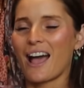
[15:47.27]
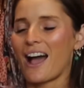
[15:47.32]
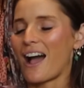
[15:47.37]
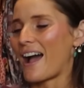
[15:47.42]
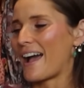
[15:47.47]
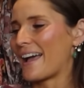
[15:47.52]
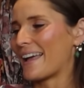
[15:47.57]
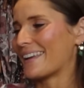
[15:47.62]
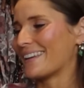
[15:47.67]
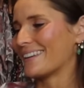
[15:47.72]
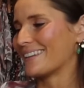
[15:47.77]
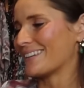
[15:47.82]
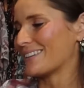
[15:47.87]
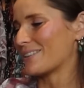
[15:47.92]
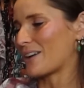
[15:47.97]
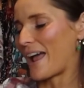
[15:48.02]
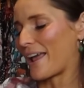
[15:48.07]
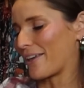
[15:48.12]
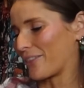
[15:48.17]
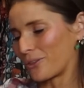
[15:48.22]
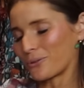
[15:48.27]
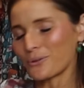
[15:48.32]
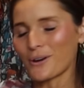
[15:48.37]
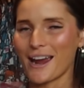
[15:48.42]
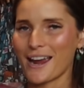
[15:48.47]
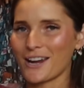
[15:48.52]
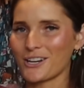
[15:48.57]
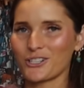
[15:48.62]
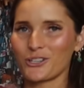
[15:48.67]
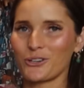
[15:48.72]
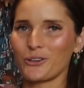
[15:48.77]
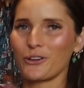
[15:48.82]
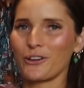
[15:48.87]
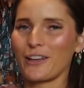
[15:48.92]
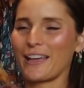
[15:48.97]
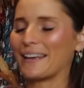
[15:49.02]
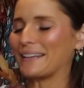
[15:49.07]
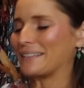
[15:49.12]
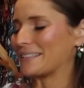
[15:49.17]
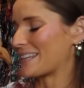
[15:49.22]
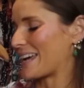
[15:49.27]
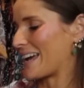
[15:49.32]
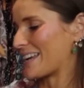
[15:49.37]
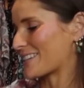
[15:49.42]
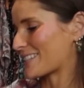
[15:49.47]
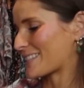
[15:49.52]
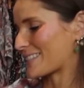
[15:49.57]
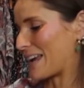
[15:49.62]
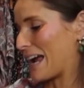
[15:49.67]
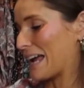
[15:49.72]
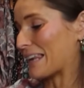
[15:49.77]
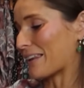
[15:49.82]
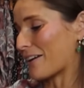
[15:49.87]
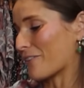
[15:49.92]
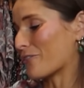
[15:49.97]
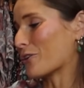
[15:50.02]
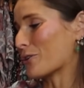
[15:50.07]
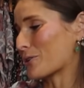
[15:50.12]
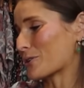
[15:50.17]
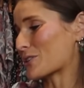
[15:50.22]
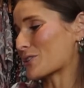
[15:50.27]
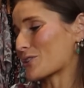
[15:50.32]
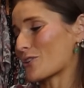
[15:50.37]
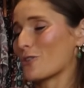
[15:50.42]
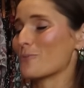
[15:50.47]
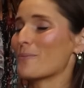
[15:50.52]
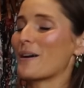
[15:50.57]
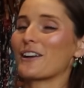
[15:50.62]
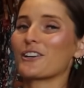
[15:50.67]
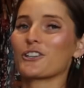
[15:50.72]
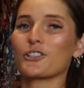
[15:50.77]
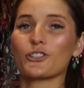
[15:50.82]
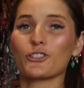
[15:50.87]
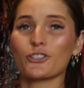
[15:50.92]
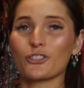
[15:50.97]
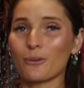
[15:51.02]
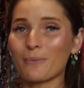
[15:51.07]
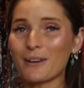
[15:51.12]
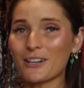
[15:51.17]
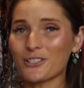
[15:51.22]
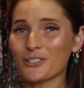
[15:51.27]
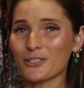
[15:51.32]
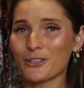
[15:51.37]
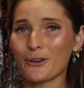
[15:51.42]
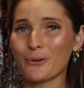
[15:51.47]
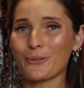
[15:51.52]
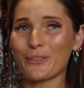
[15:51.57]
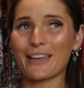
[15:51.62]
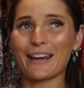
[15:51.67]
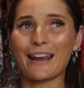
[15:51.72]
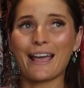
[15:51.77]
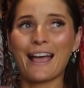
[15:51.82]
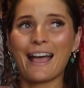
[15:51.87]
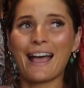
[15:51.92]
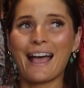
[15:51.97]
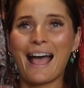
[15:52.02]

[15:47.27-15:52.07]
I thrash her, and I love her so much so that